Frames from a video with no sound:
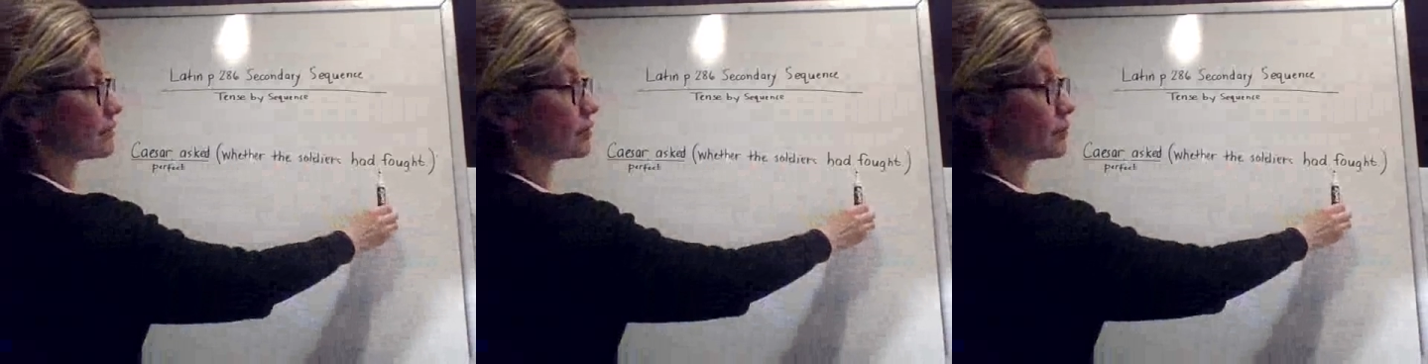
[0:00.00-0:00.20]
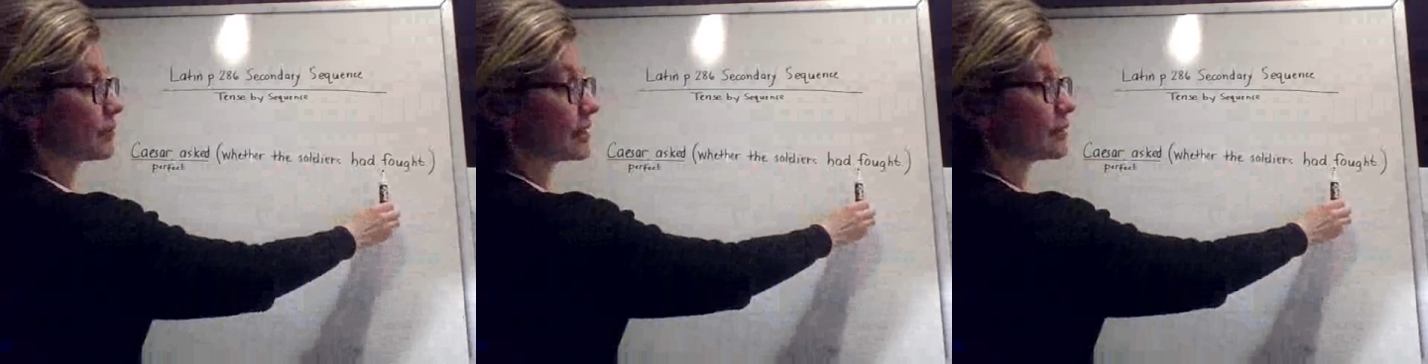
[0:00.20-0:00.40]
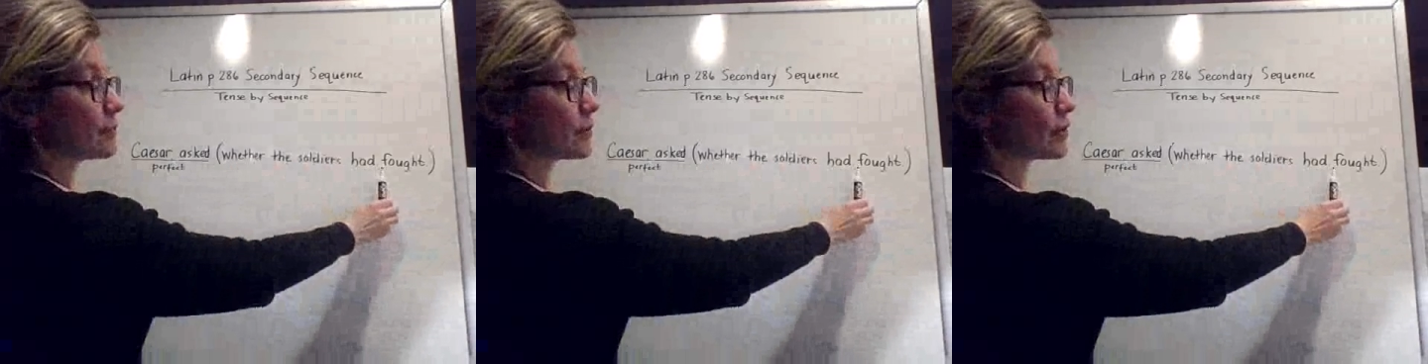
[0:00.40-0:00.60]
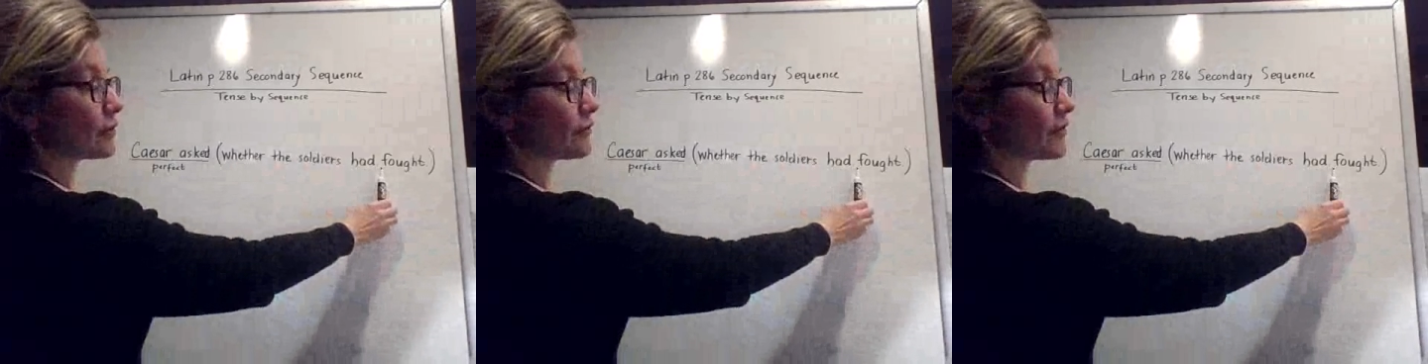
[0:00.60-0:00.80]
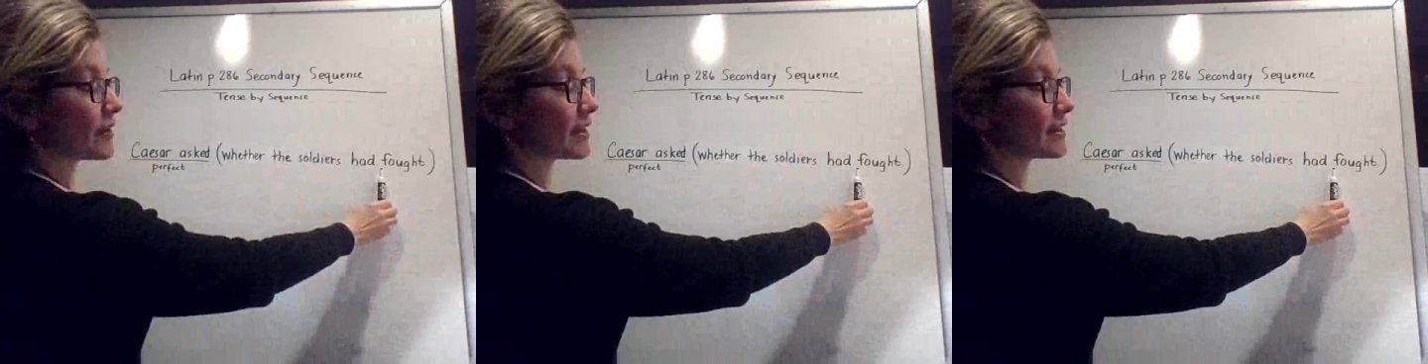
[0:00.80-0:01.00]
then it would be
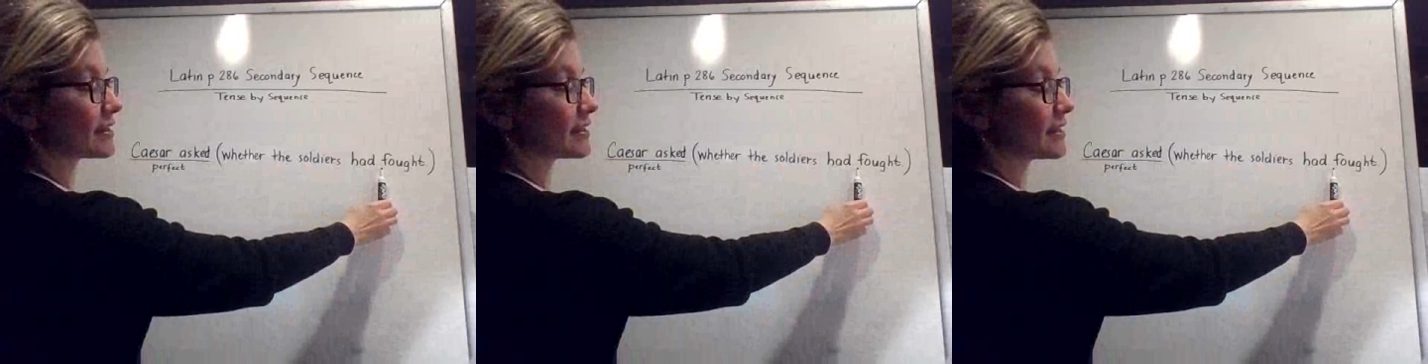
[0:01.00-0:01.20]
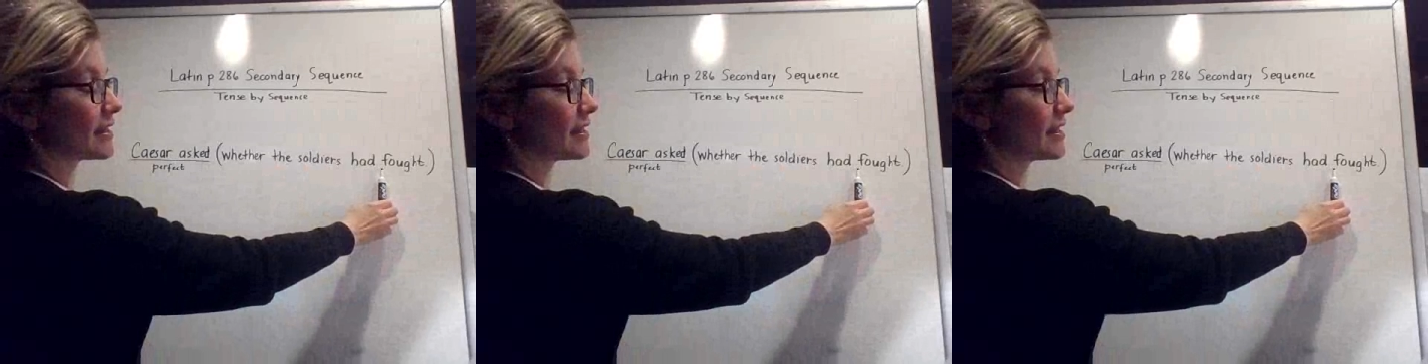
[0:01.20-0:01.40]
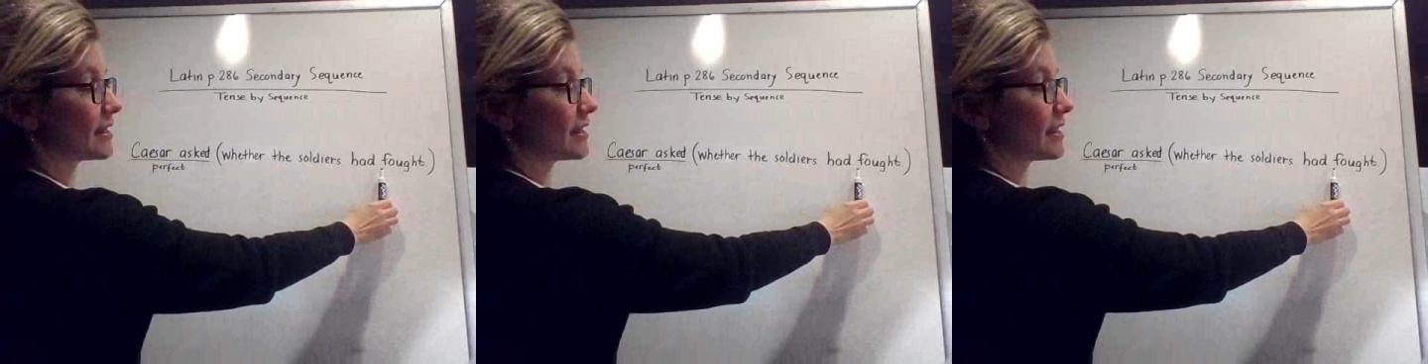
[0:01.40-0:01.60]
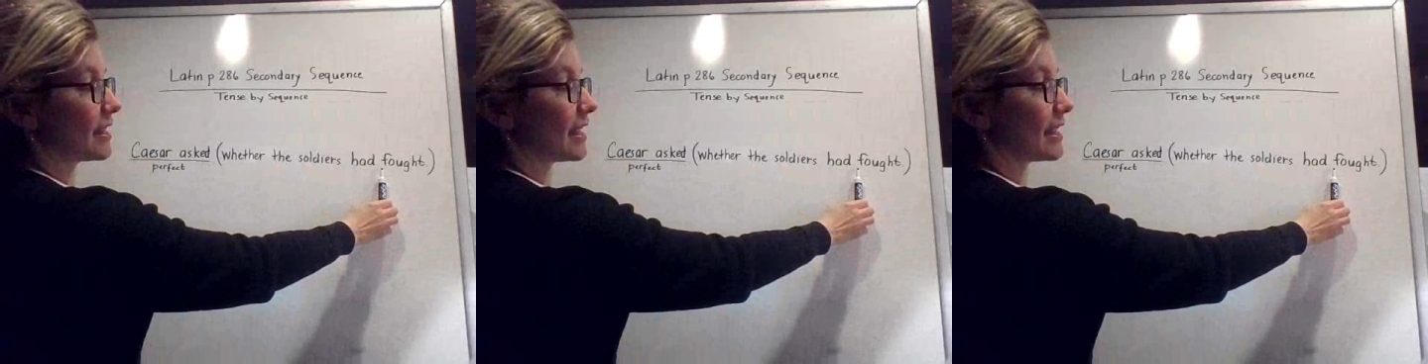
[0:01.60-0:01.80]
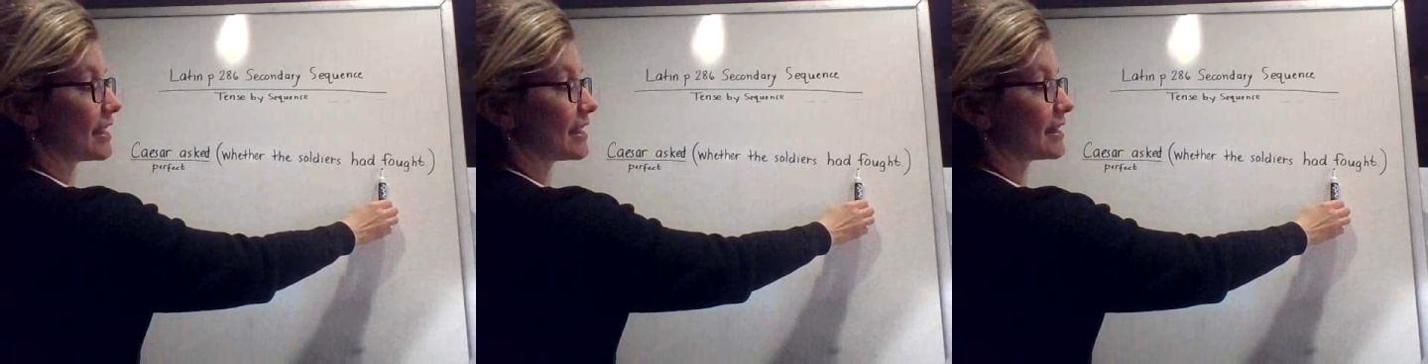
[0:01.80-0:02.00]
imperfect.
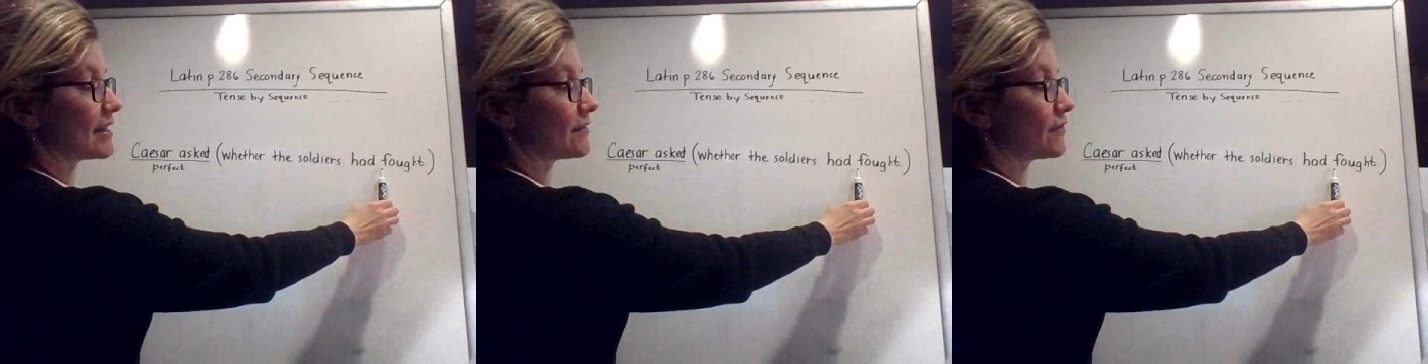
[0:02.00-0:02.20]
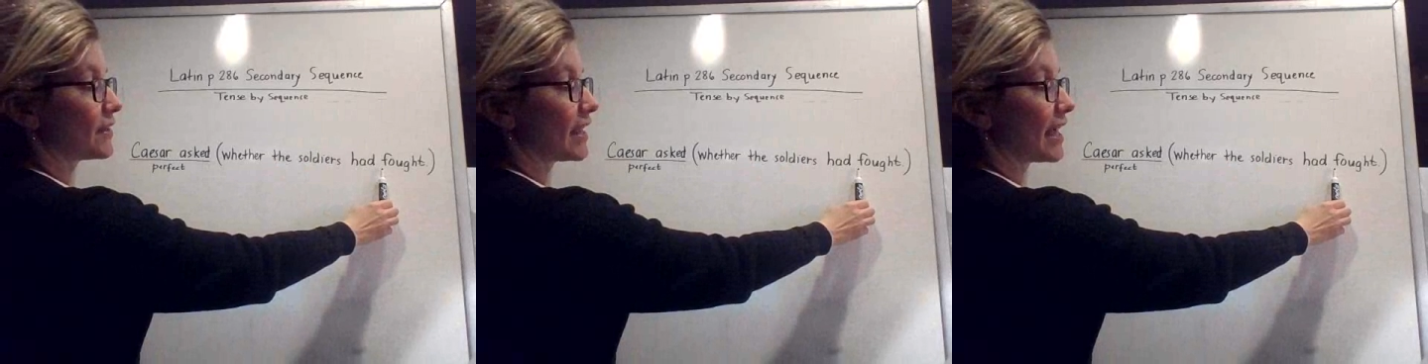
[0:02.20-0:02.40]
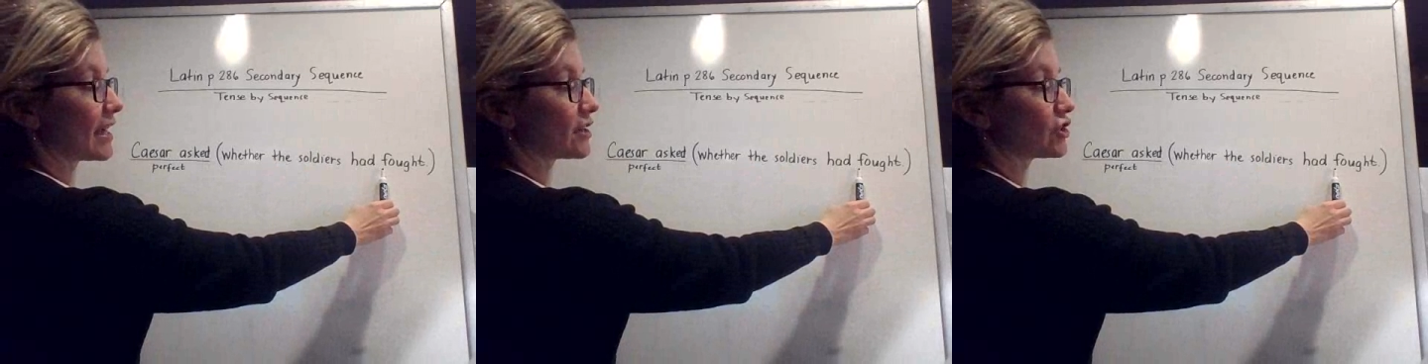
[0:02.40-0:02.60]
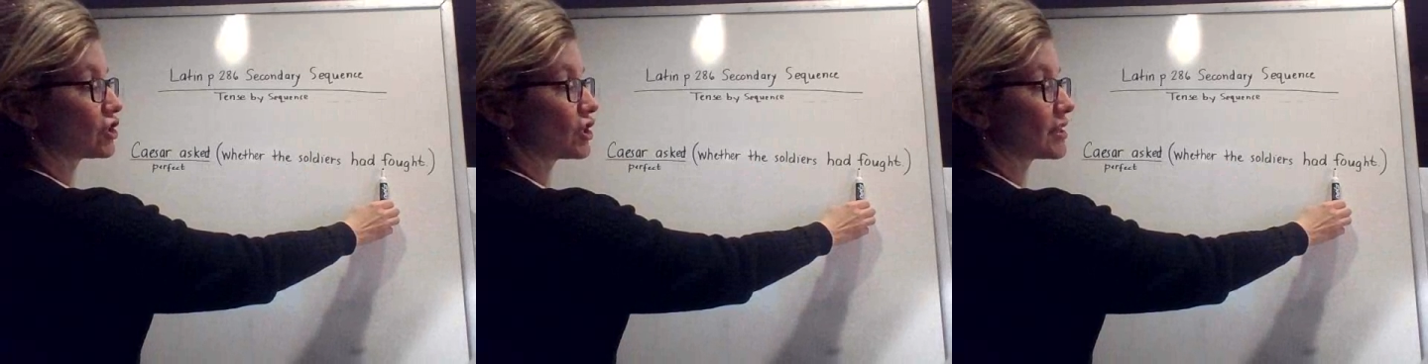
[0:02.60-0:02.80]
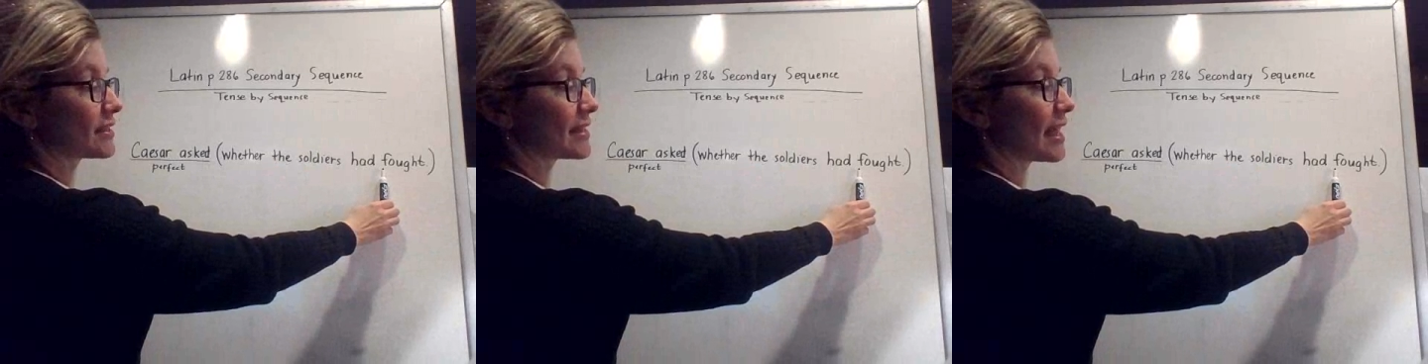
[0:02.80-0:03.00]
And if the
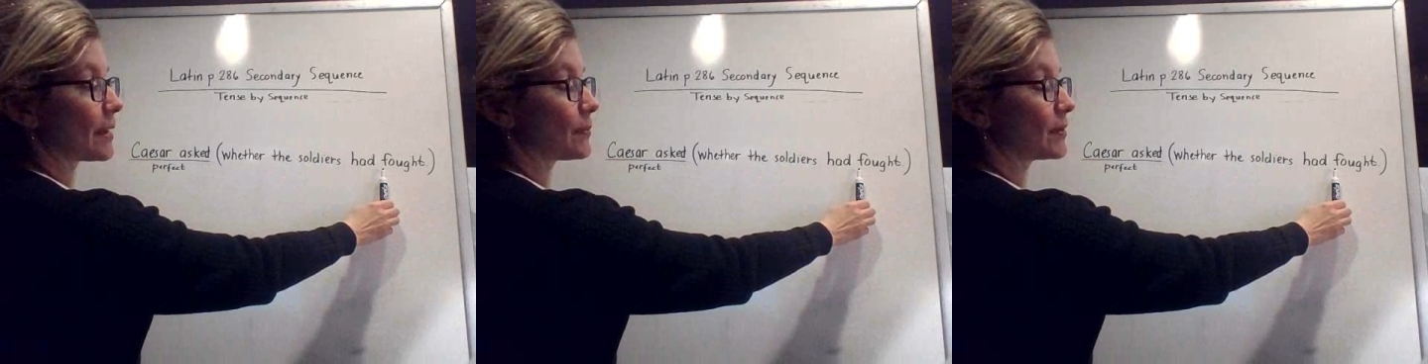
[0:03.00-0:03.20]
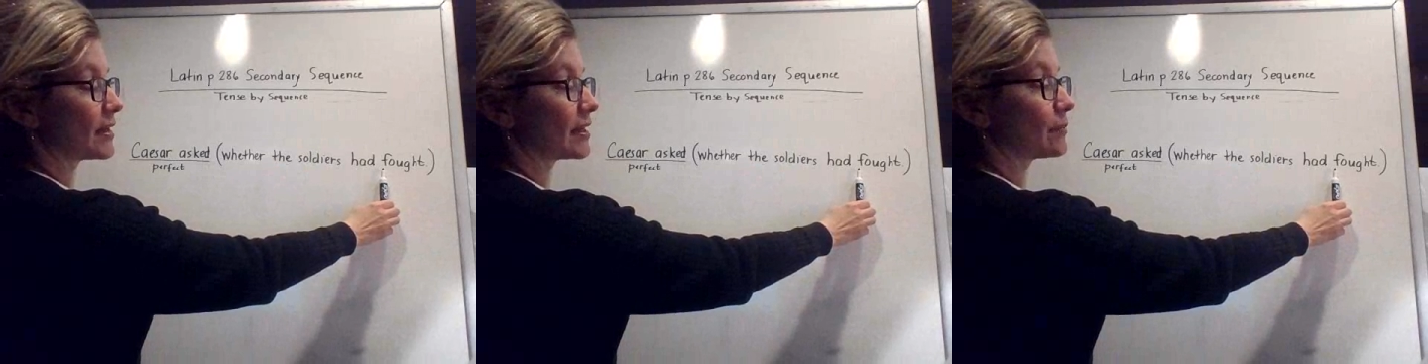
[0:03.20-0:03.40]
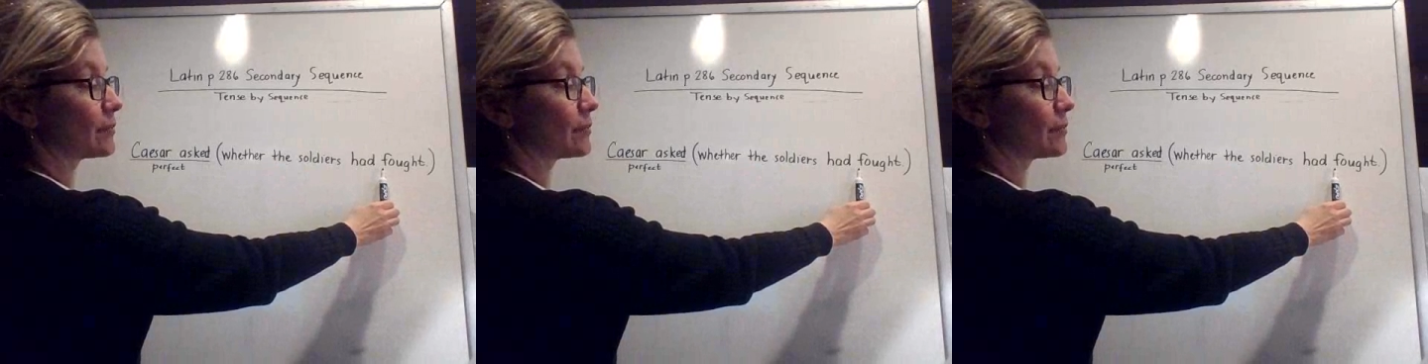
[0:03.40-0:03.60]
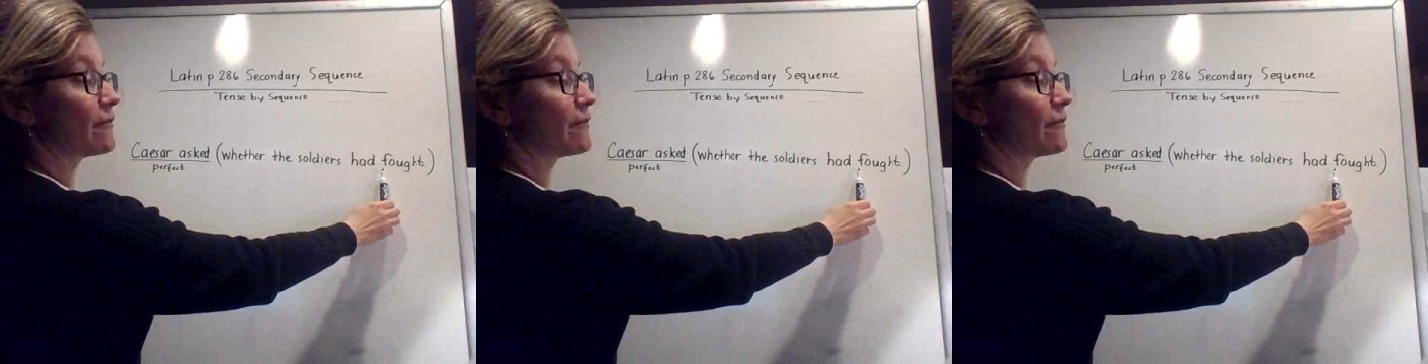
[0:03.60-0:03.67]
action is happening